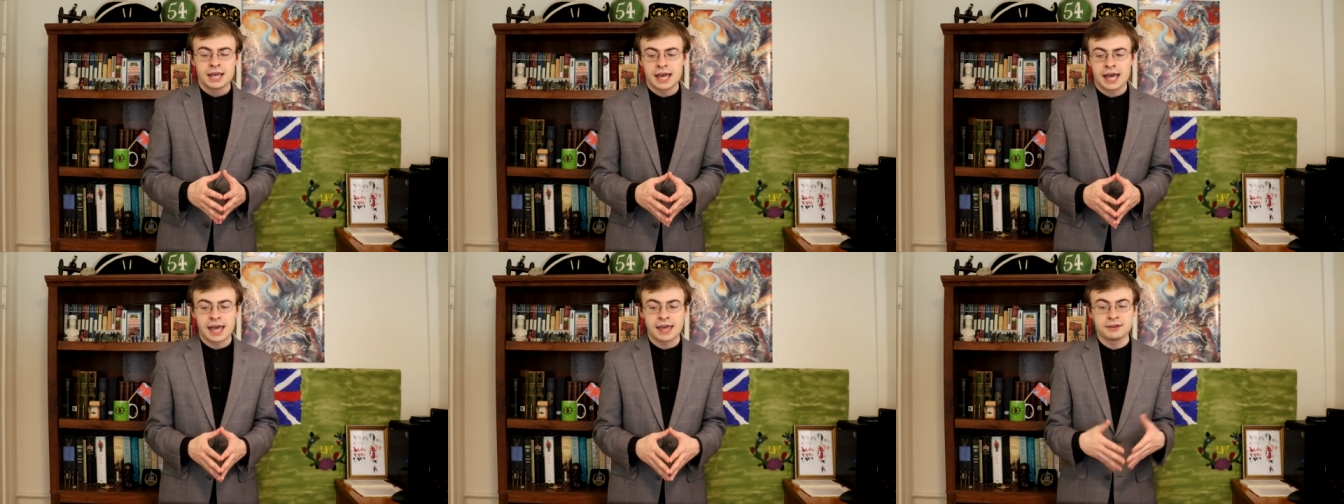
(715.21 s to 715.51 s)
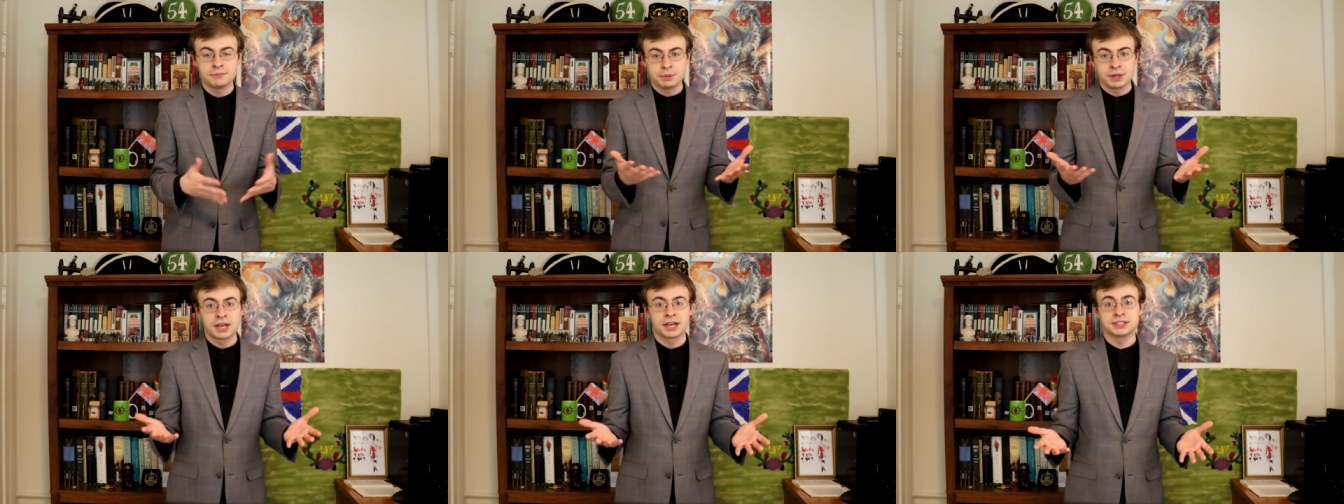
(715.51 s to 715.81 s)

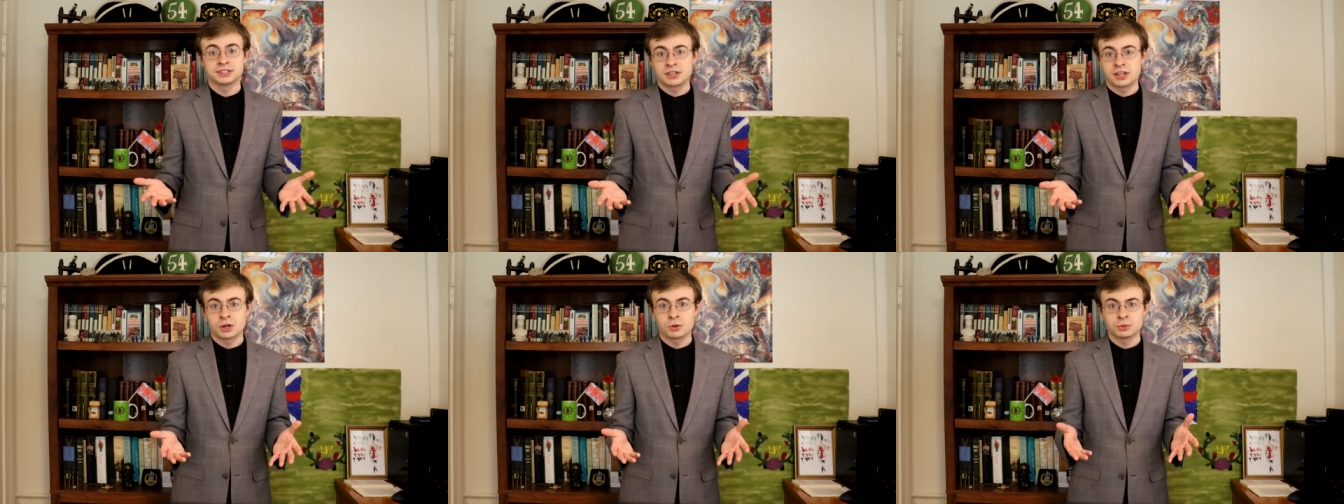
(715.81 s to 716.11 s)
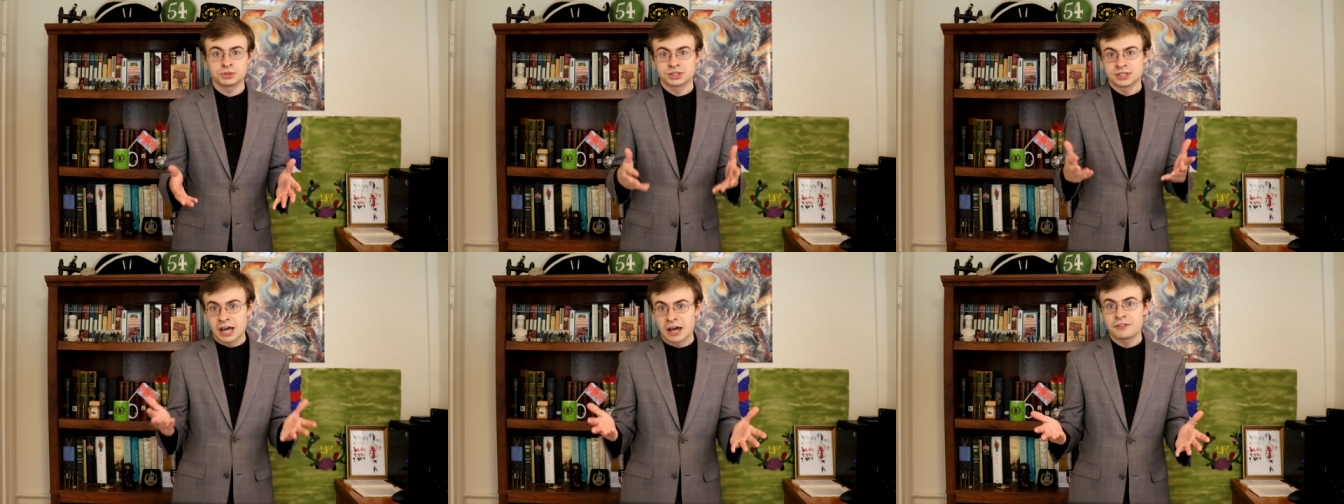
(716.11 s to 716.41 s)
and because there
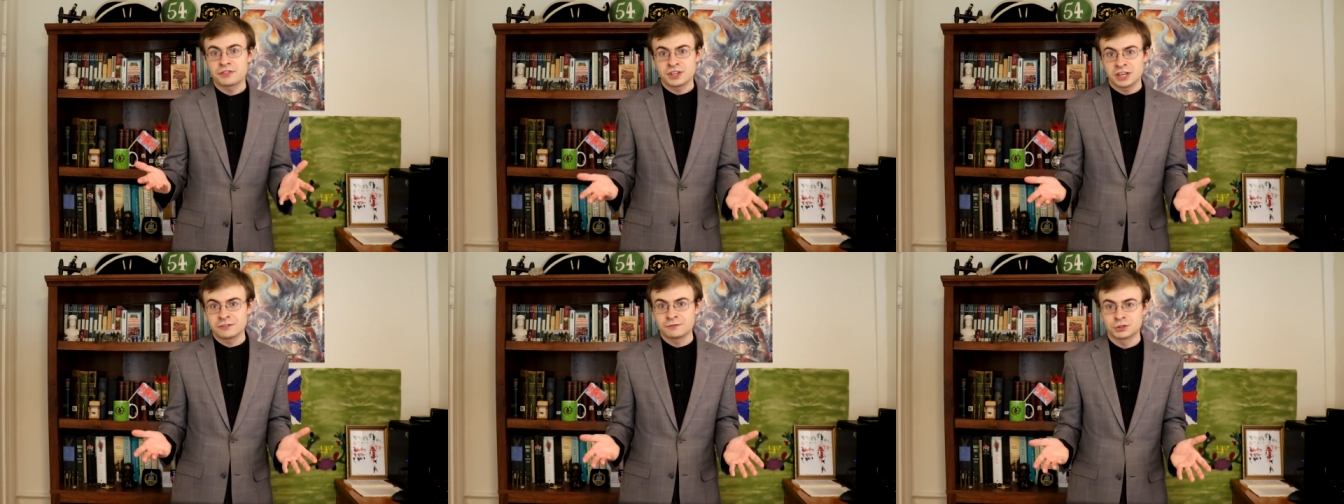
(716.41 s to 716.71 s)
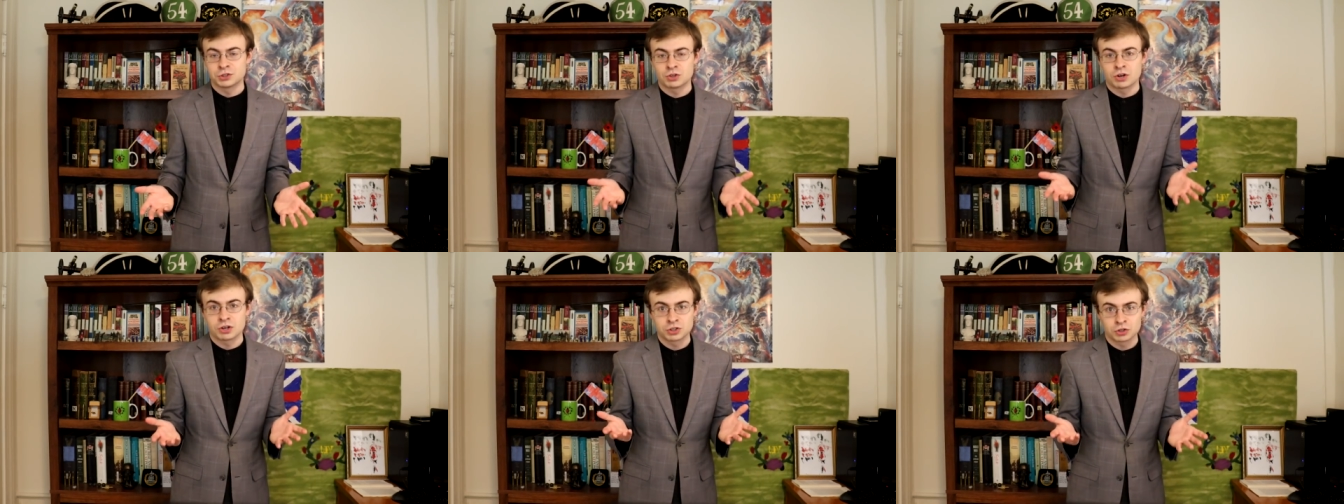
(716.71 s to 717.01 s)
was not the
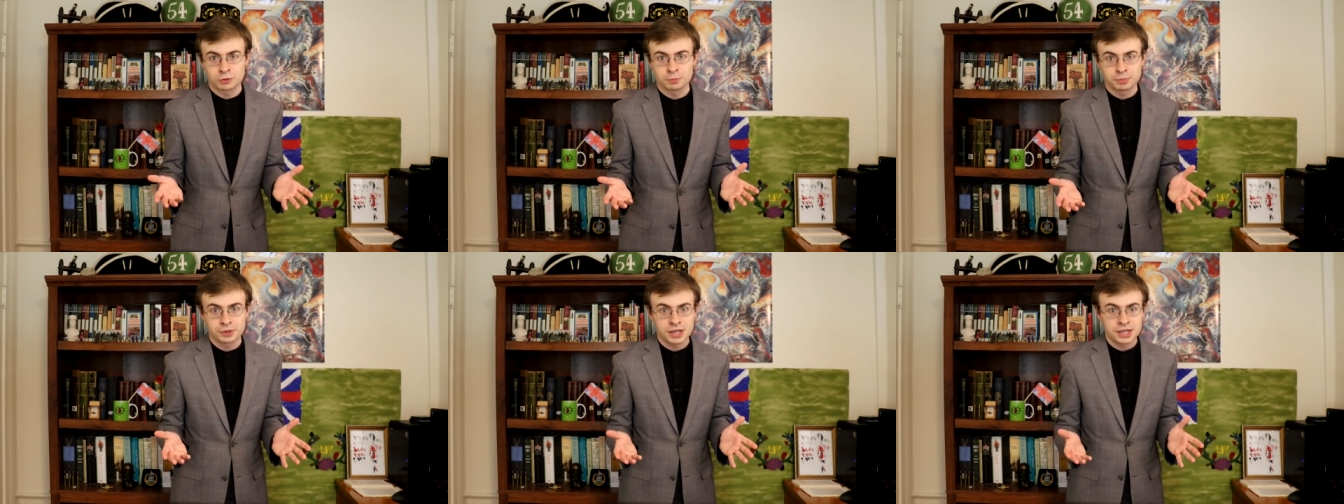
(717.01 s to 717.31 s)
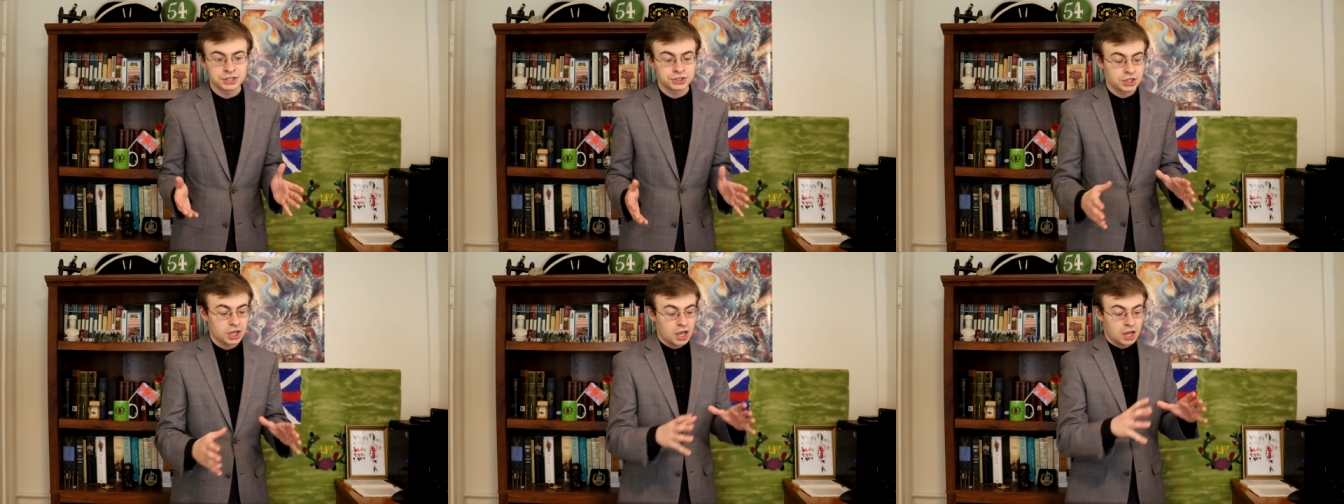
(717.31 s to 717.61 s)
infrastructure in
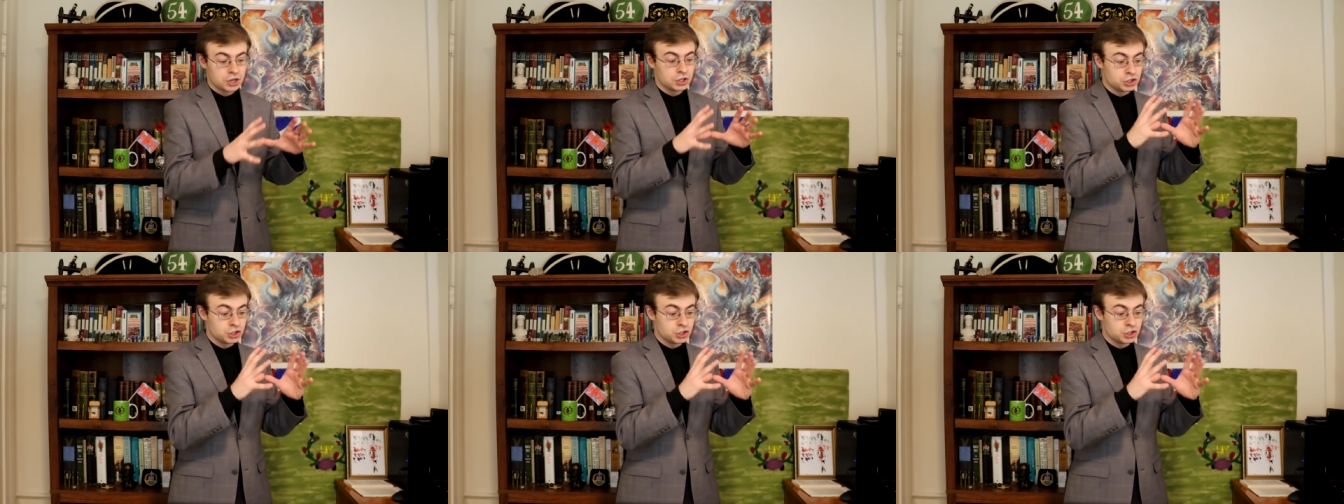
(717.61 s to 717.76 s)
place